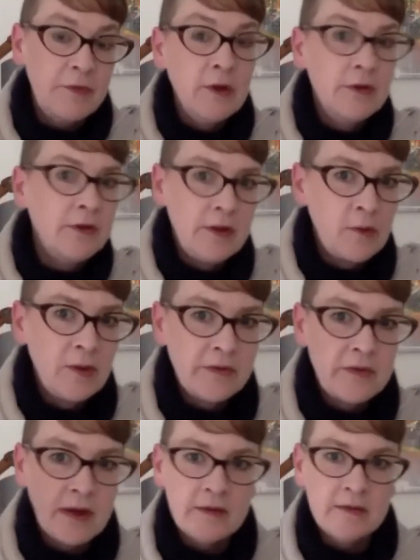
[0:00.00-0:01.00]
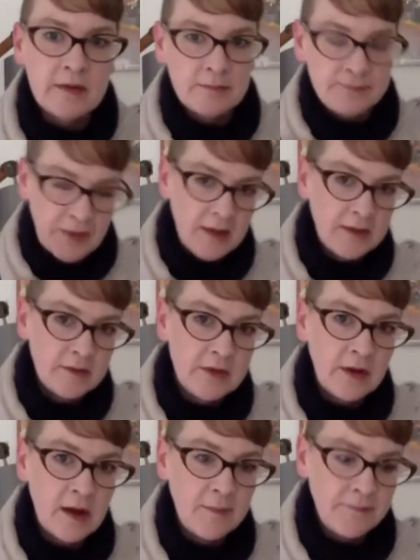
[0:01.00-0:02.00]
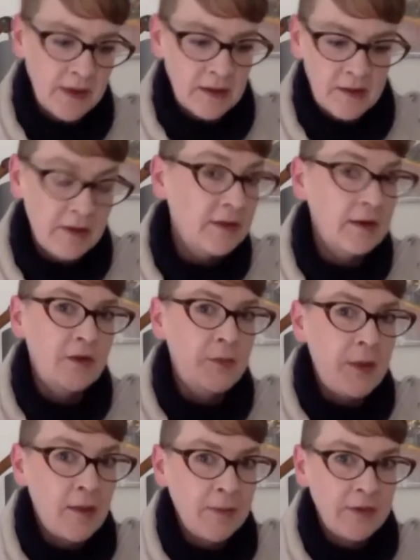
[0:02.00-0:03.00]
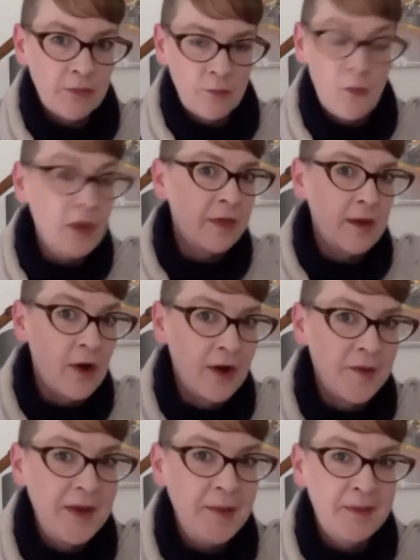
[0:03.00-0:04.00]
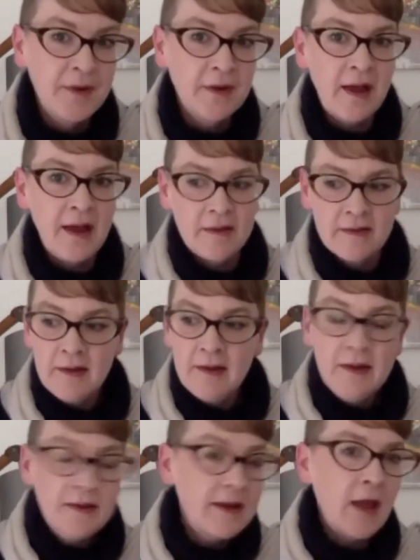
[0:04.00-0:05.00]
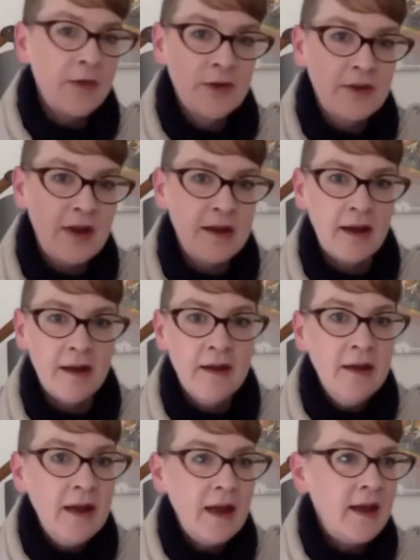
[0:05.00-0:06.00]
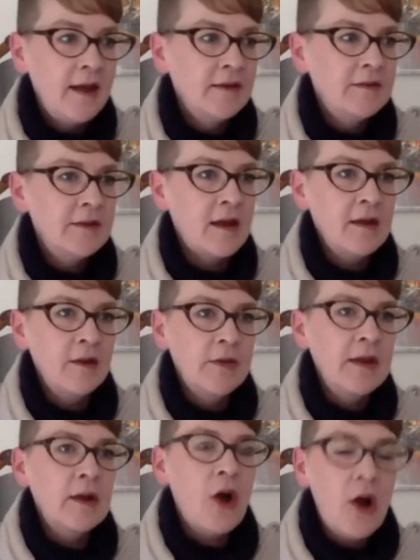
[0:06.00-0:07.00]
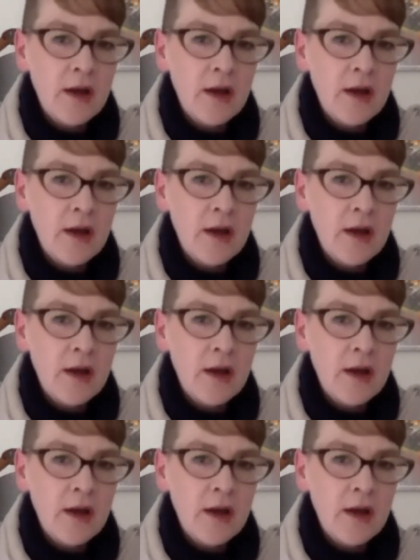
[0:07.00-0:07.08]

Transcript: field linguistics and did experiments with and on people and gathered data. And the